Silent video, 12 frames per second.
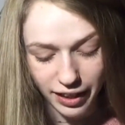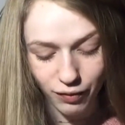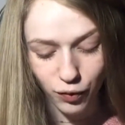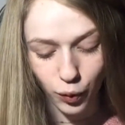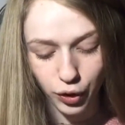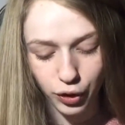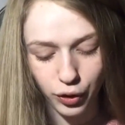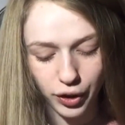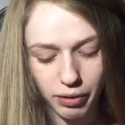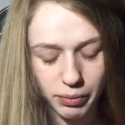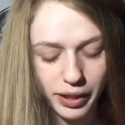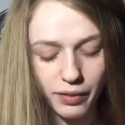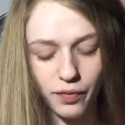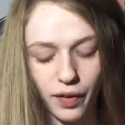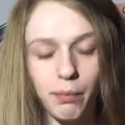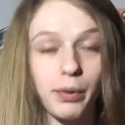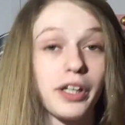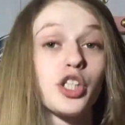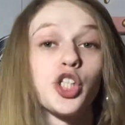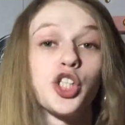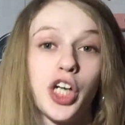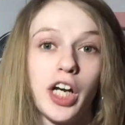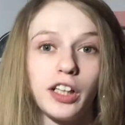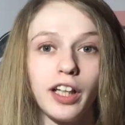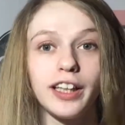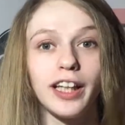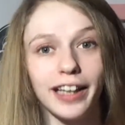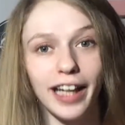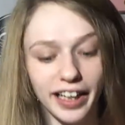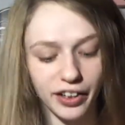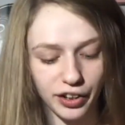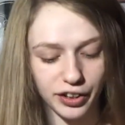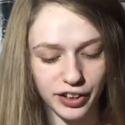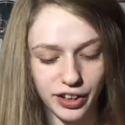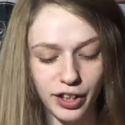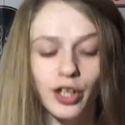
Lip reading: and 4 creamy, vibrant gel liners.